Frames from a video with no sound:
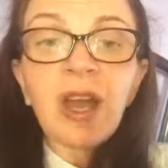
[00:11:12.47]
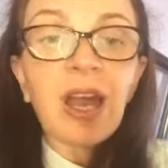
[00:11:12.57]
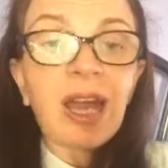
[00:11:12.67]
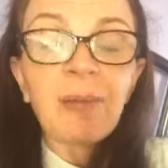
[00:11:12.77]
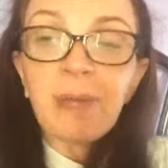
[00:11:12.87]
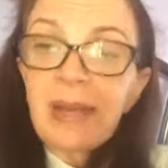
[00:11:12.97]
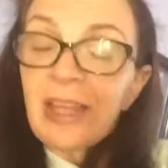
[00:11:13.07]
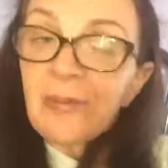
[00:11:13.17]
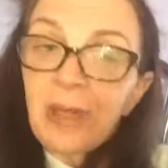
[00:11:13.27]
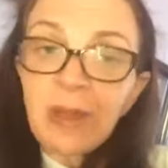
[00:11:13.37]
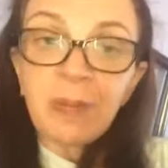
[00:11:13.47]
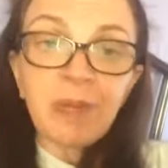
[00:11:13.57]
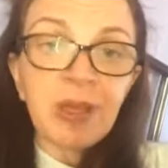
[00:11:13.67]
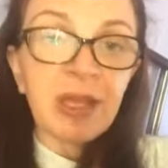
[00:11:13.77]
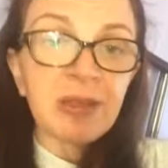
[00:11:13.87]
And believe me, the
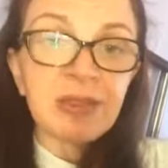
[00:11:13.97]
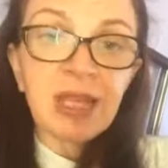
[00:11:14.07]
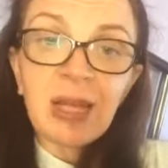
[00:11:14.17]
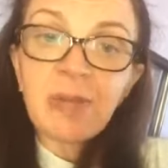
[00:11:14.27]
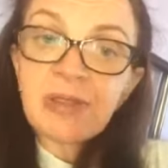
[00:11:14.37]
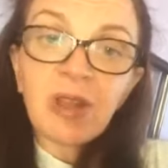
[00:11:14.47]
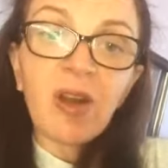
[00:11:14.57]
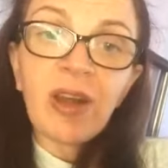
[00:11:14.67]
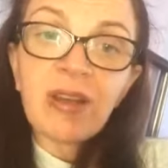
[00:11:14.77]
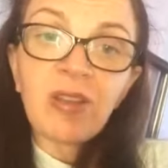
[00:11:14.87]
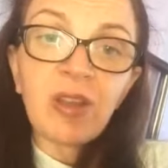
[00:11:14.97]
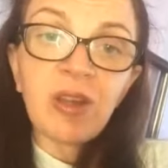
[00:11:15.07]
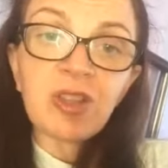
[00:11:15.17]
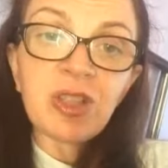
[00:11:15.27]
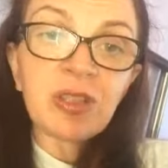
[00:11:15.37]
the team side
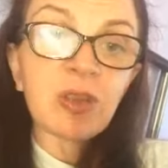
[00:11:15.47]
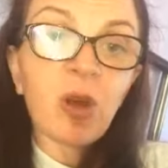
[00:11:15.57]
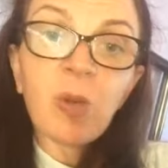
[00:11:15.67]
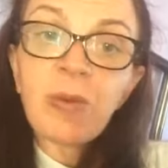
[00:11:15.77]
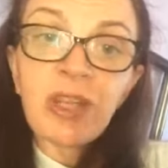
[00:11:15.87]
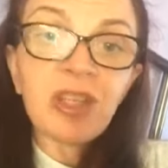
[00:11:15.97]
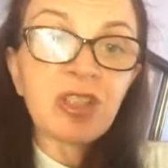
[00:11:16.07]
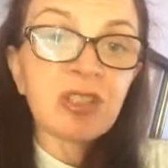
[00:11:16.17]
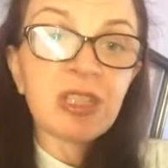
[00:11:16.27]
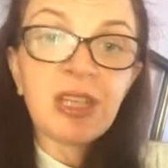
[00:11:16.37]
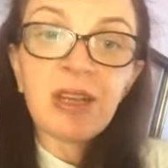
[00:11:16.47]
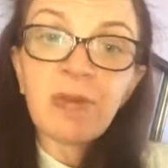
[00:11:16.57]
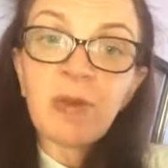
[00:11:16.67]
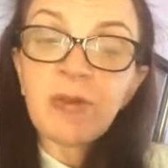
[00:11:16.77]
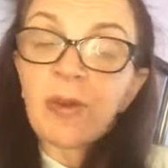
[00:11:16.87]
that just got on with it and just did it
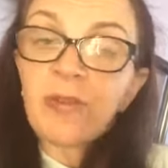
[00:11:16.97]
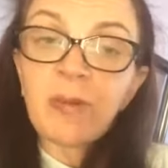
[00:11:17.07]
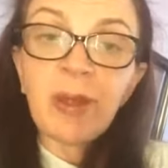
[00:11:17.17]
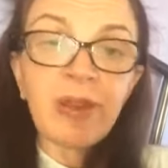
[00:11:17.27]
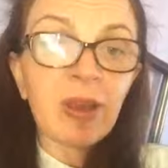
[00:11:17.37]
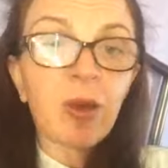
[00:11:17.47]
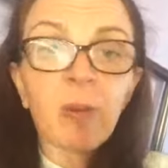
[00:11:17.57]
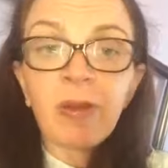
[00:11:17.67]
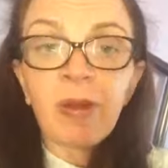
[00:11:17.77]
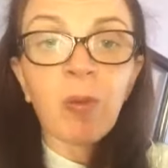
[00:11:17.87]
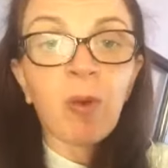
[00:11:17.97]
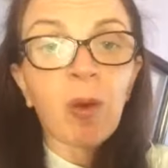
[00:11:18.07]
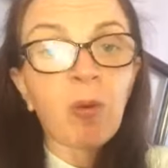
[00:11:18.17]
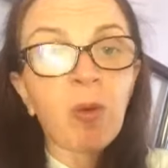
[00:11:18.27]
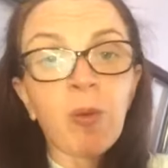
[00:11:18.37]
and moved on from it and then got on with their own
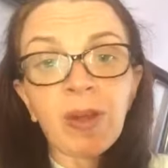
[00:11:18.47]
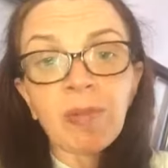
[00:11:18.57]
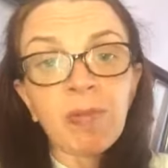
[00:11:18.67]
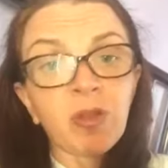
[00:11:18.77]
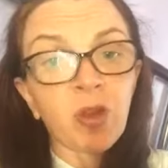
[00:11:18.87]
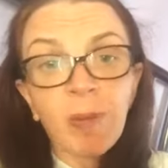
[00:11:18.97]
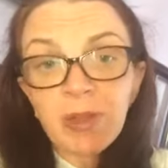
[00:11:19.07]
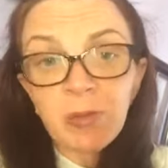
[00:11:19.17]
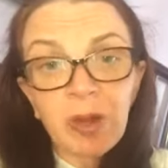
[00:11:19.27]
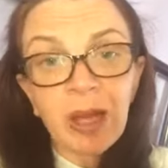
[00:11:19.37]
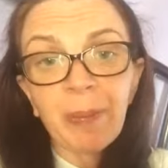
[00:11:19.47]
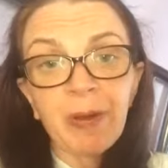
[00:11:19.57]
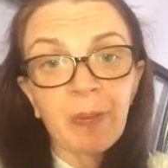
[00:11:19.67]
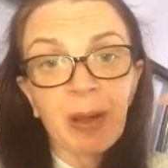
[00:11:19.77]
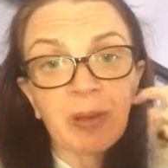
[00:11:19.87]
work were always so much more
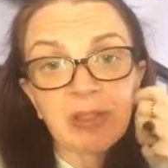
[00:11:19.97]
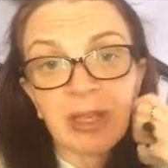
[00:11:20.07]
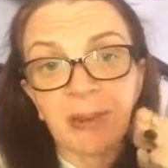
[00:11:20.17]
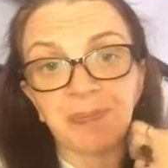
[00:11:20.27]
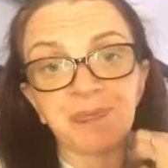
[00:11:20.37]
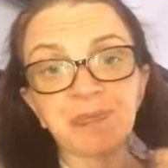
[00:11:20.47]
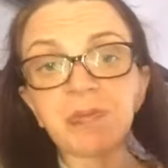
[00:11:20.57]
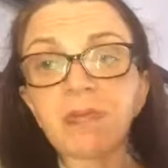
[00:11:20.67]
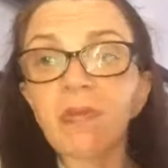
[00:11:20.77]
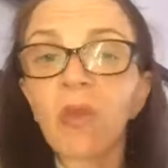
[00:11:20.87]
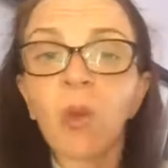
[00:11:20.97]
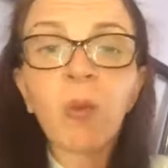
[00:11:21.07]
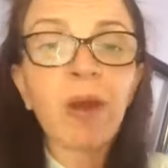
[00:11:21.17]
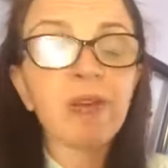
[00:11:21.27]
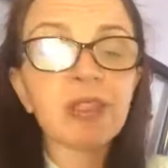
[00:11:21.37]
happy about it.
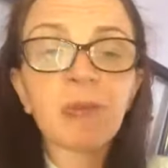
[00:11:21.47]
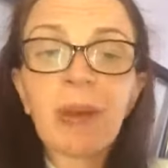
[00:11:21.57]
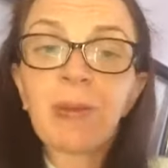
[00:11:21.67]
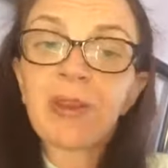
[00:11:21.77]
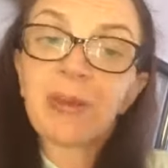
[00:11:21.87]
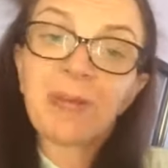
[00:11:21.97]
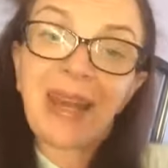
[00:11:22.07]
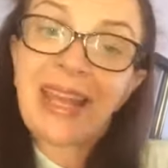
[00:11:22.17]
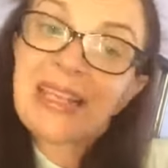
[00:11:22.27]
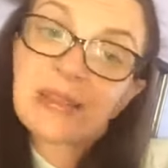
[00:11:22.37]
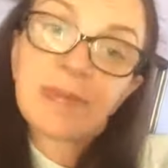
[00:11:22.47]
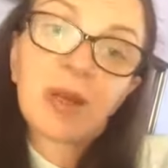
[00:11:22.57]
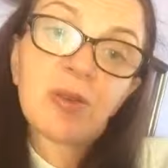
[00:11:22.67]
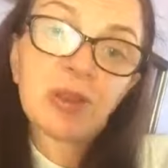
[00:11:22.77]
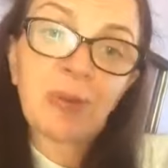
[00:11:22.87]
Whereas the people that complained and
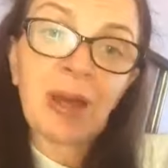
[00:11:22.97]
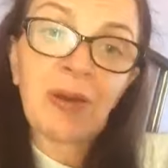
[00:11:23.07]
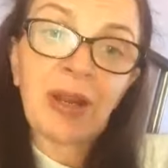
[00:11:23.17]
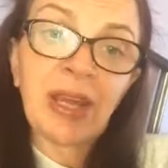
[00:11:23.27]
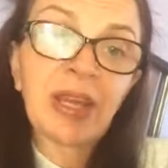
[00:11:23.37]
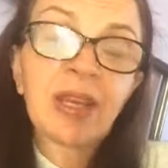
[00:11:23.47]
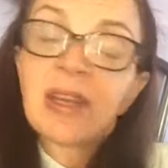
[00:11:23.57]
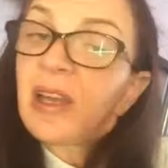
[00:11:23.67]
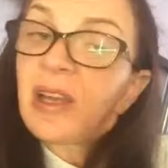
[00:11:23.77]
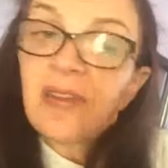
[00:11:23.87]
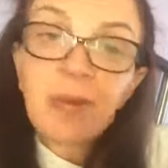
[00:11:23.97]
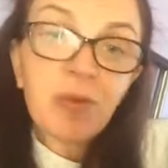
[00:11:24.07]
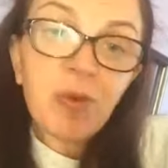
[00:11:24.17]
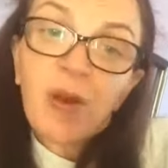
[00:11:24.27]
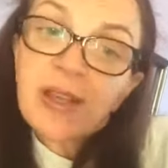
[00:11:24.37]
moaned about it, they
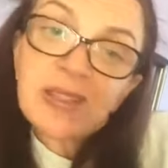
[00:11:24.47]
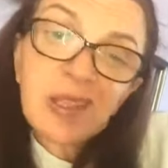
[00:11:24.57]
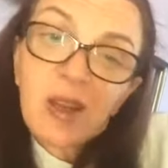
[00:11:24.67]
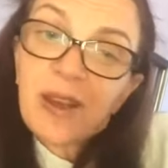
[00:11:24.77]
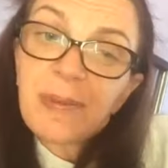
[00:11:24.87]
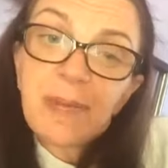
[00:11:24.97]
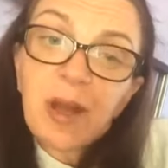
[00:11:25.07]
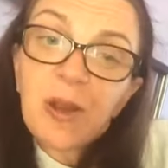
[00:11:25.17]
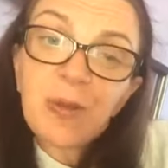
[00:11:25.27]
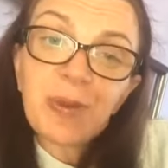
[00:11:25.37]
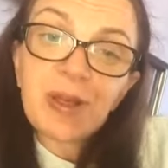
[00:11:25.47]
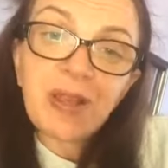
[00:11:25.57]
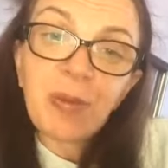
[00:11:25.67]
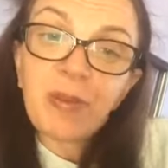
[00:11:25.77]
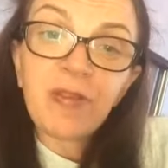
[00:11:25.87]
were right to kind of moan because
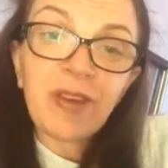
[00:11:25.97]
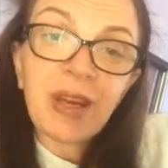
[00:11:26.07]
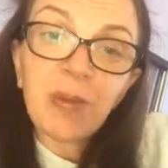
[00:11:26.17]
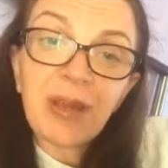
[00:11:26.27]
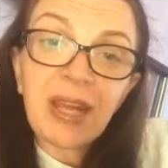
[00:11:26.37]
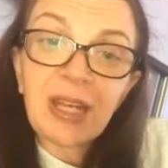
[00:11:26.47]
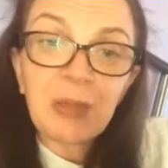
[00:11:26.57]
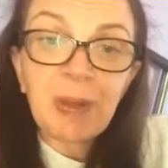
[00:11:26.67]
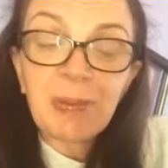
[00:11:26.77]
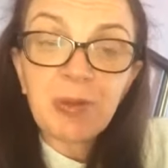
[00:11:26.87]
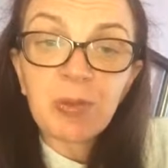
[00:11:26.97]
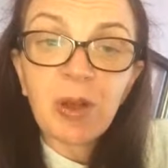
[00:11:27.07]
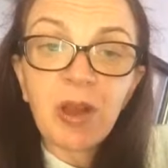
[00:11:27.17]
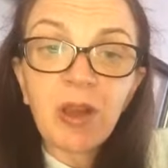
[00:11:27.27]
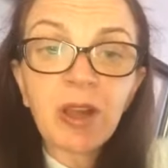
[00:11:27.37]
they were fed up with getting other people's
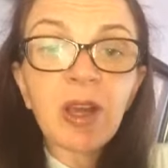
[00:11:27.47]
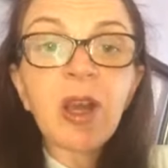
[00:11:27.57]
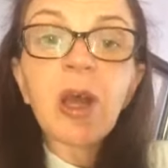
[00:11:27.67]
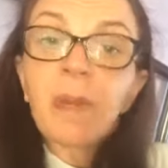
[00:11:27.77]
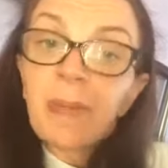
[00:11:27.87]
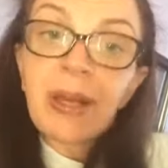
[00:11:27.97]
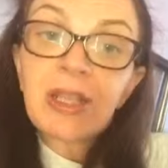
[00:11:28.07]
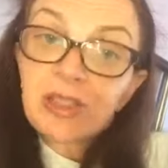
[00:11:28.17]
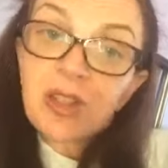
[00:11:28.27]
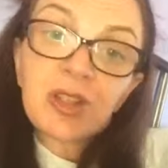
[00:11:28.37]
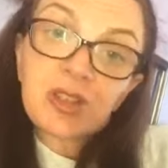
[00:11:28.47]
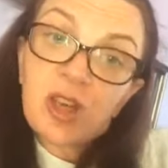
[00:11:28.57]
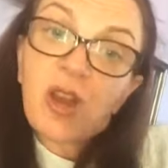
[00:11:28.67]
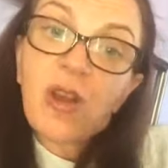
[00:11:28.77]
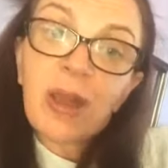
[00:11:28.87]
work. But it took
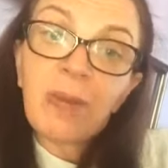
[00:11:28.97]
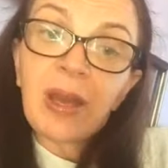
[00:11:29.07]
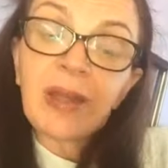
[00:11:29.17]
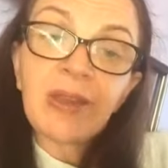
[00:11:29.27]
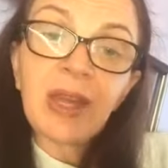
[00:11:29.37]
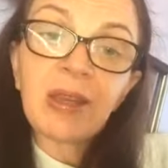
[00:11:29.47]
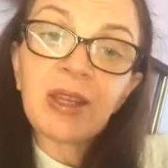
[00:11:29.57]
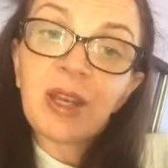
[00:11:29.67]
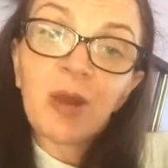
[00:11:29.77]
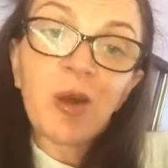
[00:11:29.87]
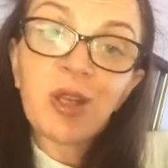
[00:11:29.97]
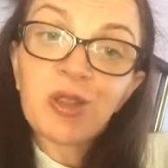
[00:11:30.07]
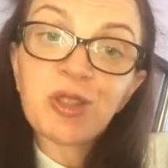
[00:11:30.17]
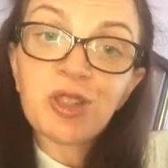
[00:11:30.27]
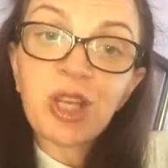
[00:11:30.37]
time. And they, you know, I
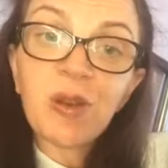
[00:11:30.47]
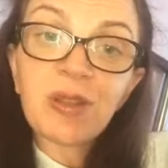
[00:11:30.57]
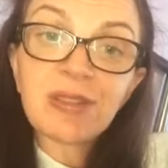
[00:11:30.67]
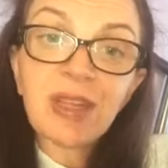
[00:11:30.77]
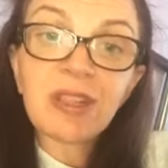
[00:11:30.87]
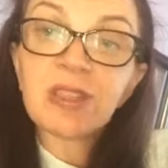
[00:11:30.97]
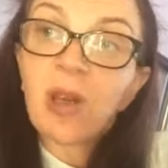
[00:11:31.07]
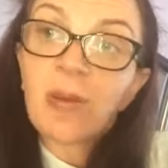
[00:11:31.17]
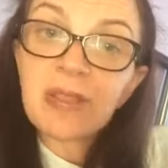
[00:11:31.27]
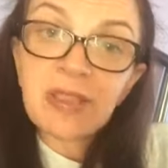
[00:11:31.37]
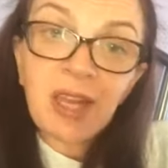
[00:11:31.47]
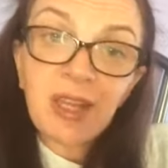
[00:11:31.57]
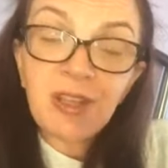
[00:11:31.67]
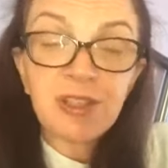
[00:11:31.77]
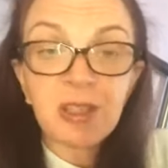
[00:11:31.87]
used to joke and say the time it's
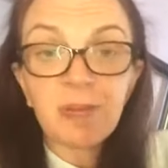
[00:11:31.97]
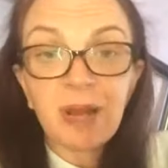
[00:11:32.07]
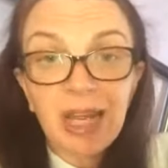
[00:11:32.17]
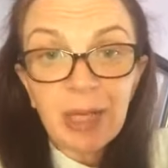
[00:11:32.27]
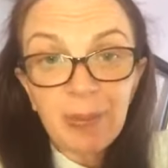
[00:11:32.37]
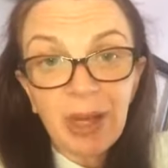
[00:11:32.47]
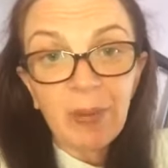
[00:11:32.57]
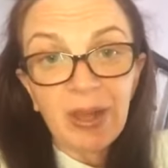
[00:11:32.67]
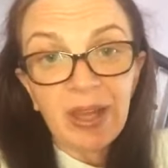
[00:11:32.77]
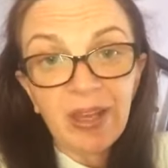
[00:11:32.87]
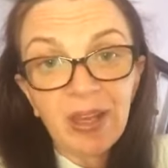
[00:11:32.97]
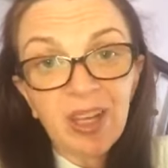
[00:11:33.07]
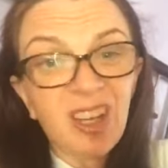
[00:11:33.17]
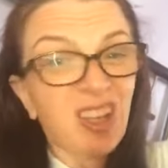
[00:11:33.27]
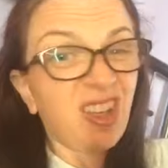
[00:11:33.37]
taken you to complain about it,
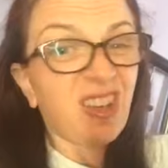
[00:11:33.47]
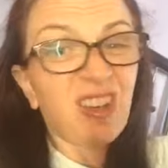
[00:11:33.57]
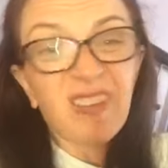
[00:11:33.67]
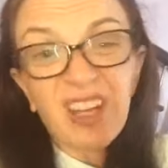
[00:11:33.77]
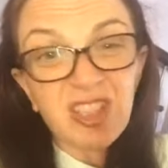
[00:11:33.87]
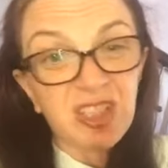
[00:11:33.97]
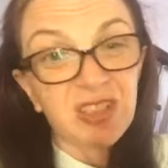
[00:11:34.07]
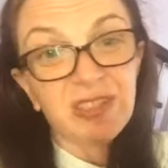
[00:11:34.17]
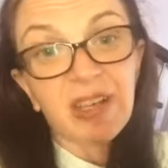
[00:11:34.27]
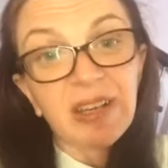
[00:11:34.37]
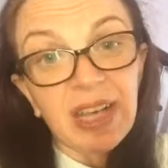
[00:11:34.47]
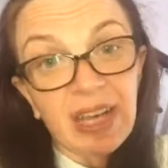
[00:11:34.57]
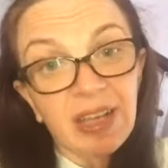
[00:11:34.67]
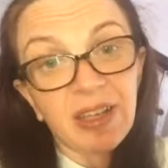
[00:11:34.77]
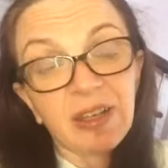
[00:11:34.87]
you could have actually just done
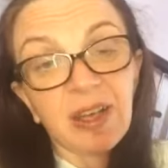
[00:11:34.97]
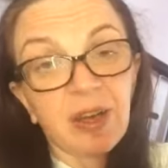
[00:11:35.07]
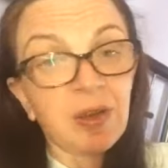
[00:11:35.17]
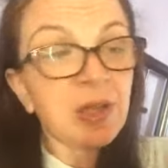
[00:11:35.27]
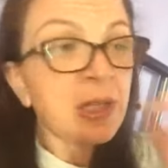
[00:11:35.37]
it, you know